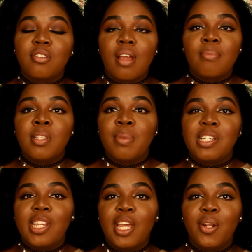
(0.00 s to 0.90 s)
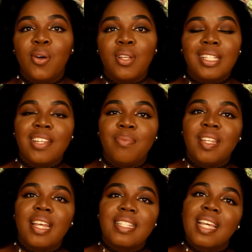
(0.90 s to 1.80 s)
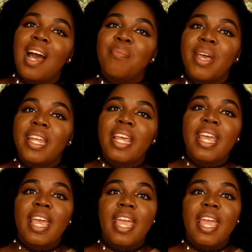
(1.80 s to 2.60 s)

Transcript: subscribe to my channel, leave me a nice comment,